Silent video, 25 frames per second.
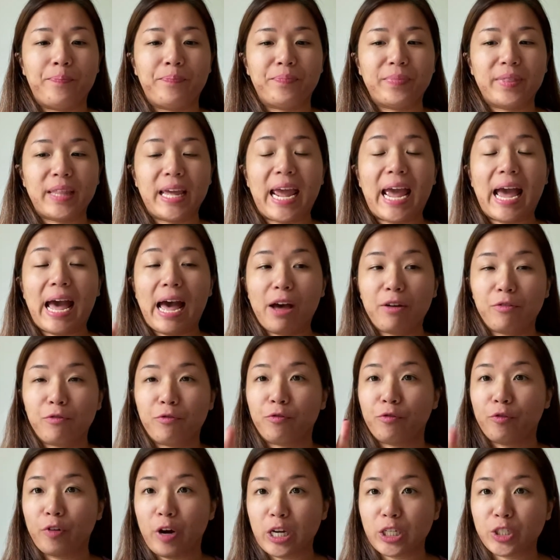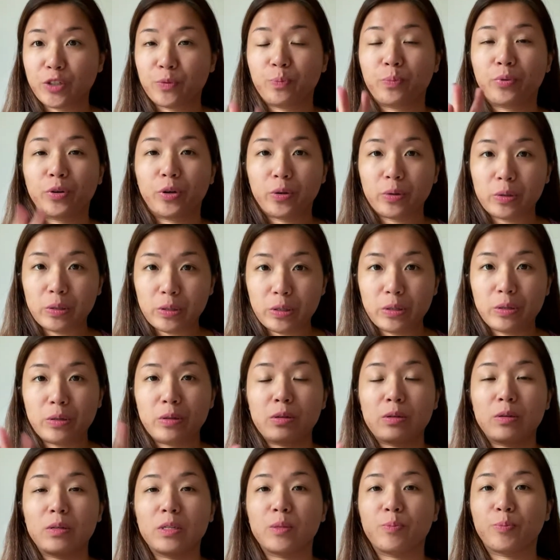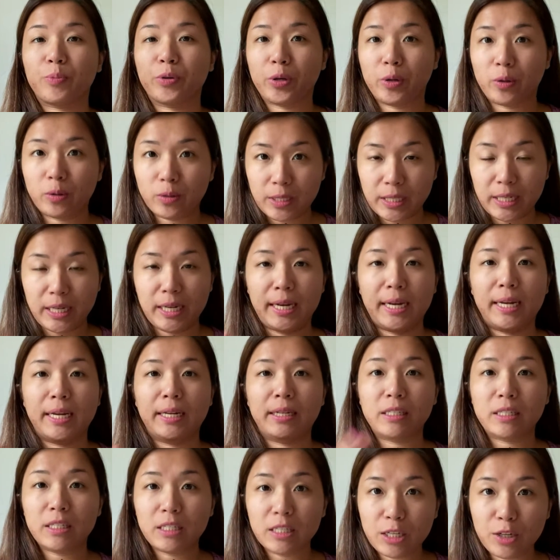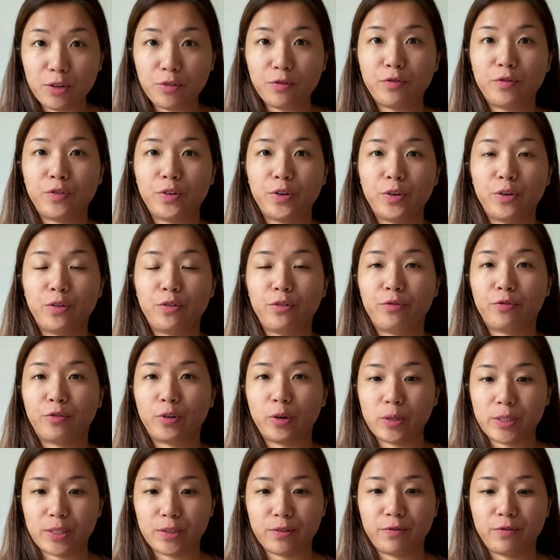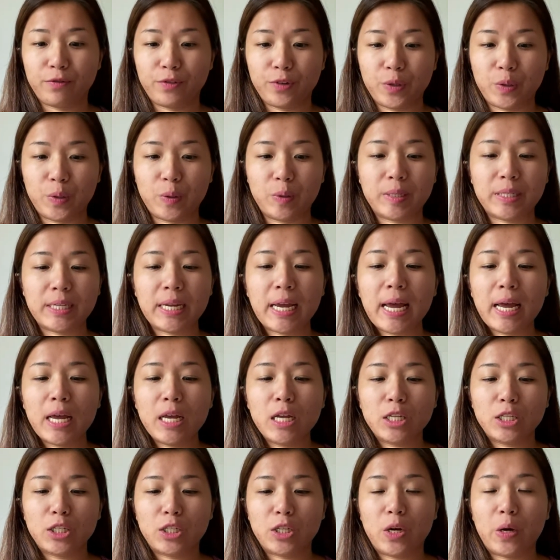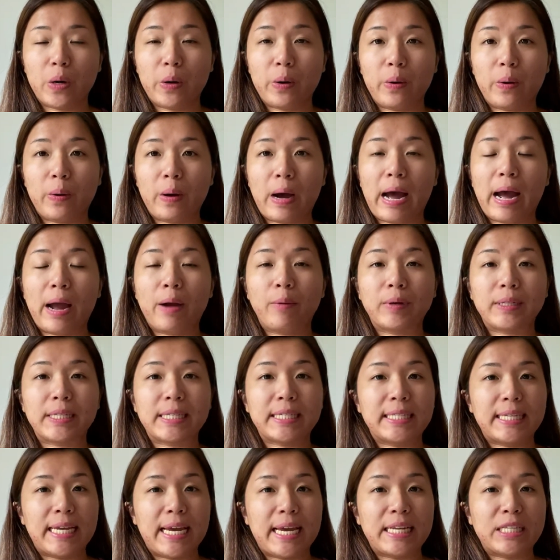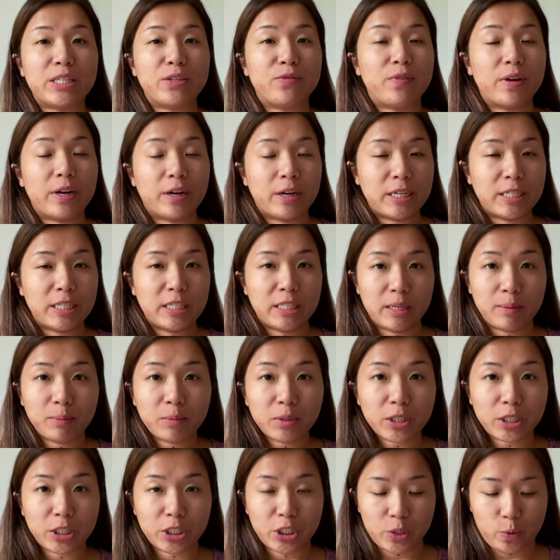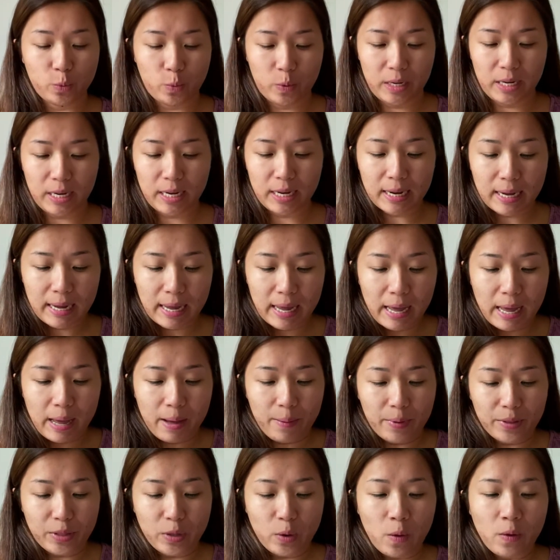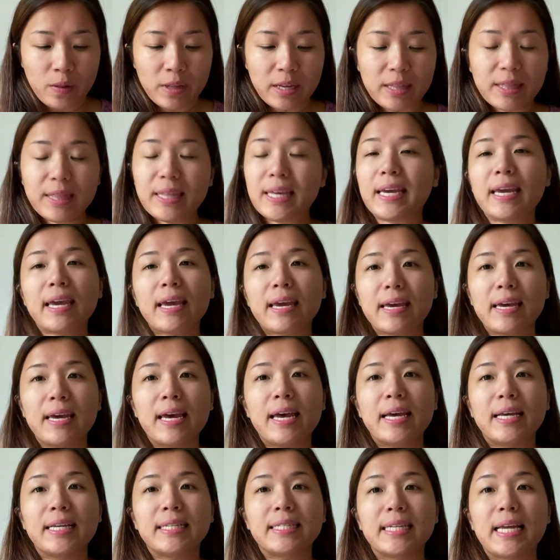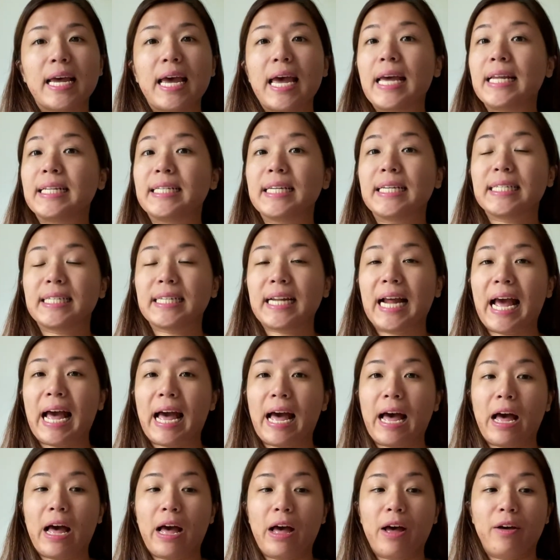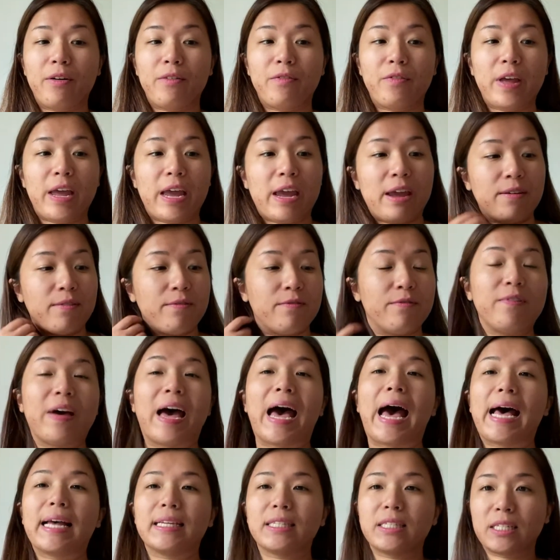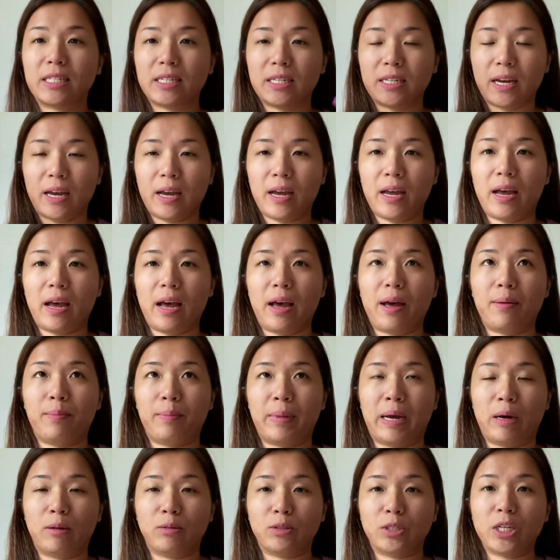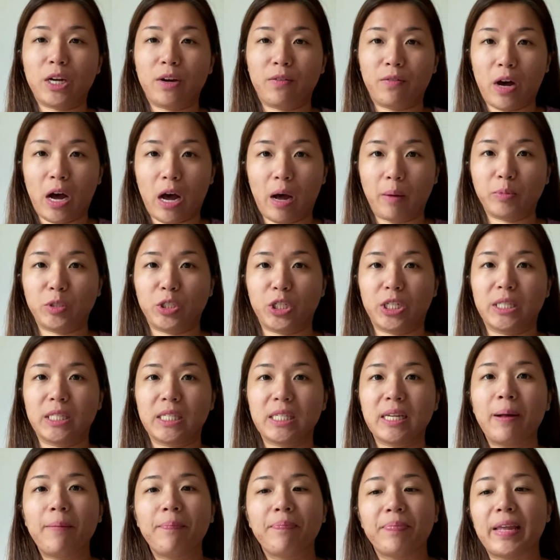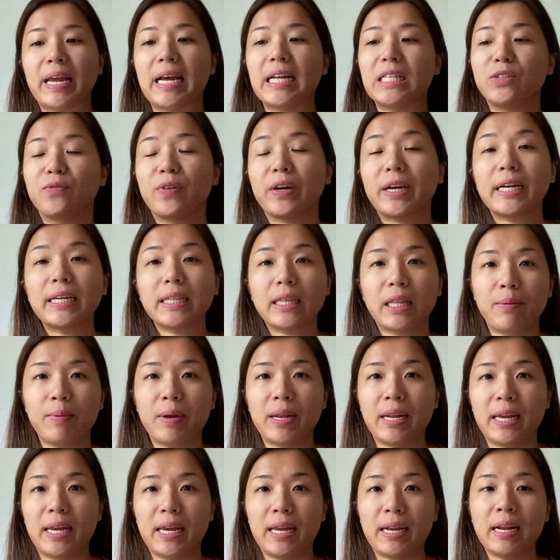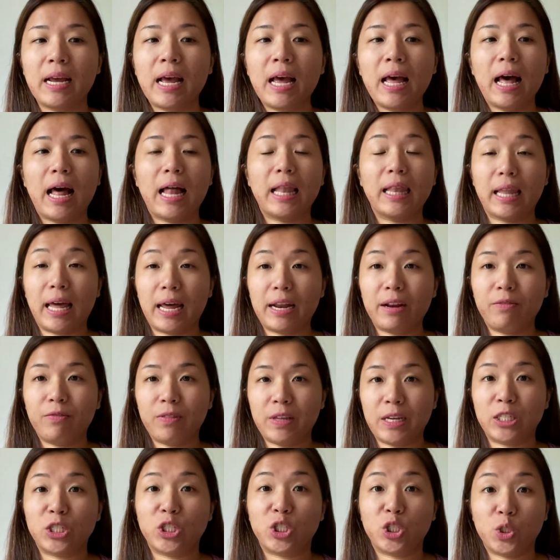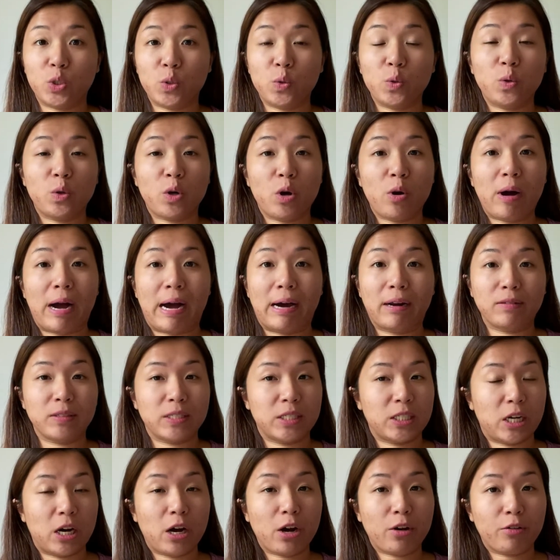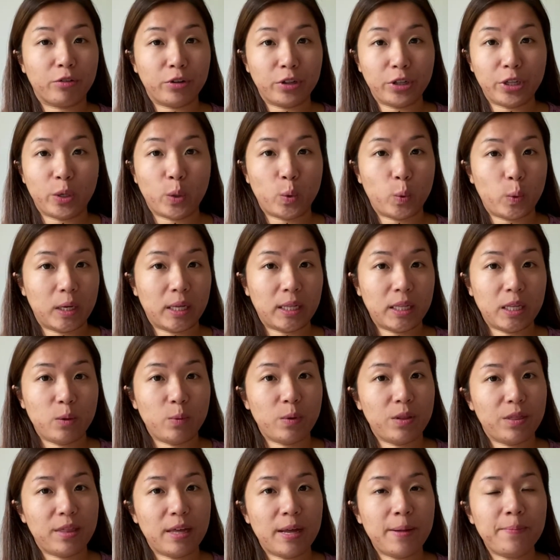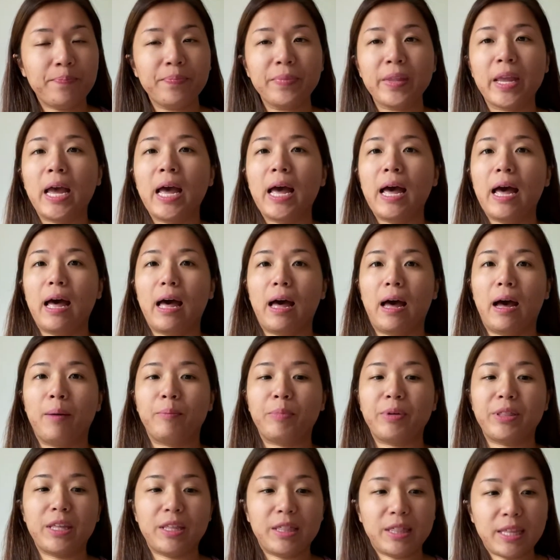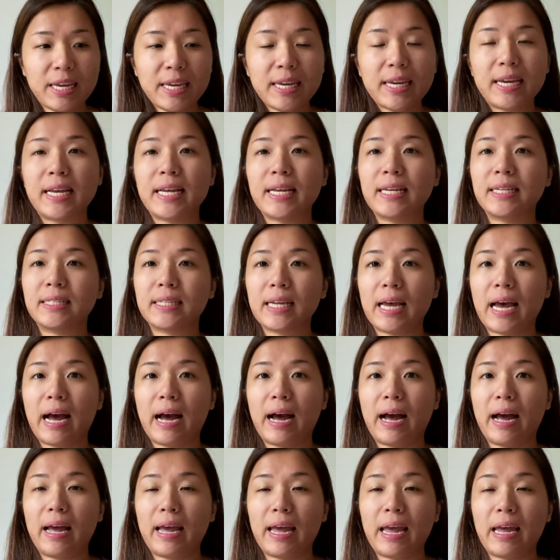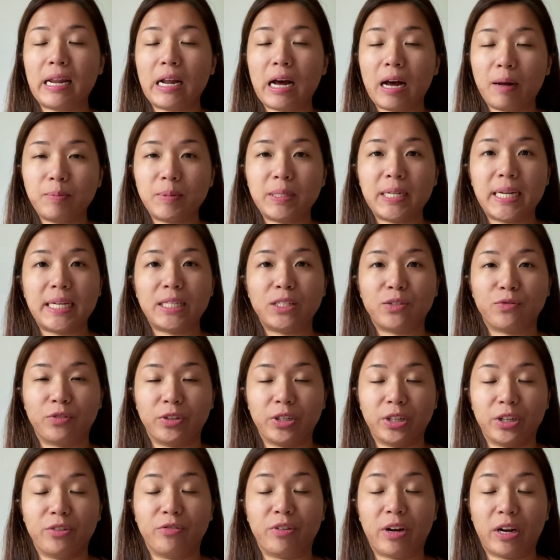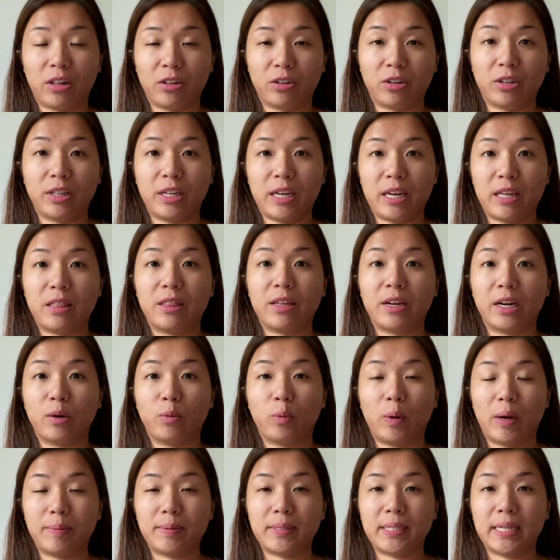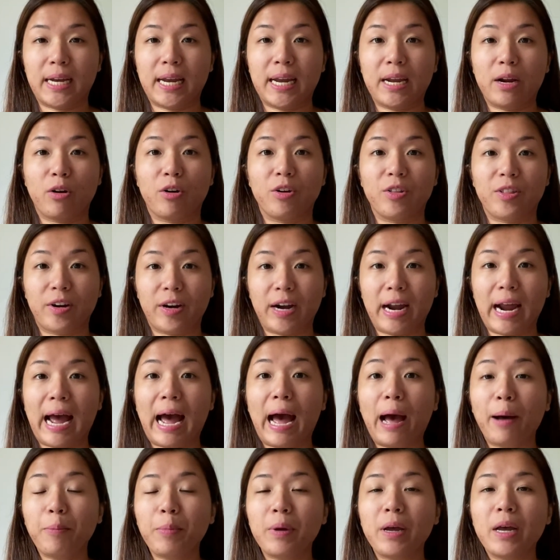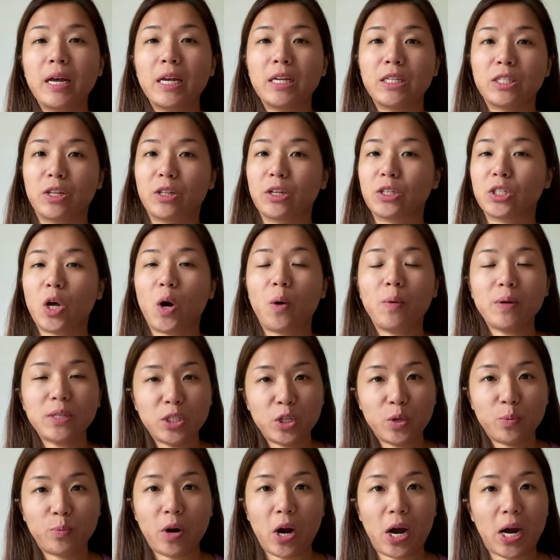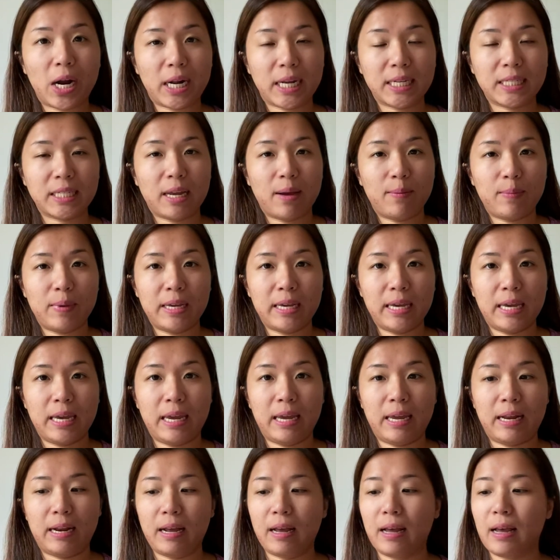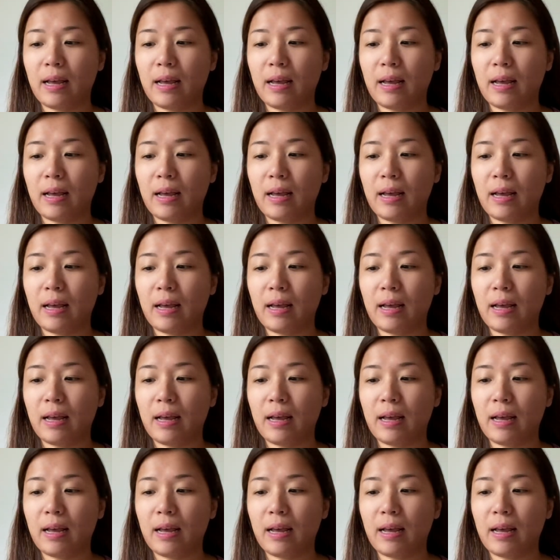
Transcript: they have fresh produce, protein, seafood, frozen foods. So I would say it's very similar to Wii, but the only thing is it doesn't have a vast amount of options. It's very limited. A lot of things do go out of stock really quickly with them. But the thing is, it updates really regularly, their website or their app. So there's always new products coming in,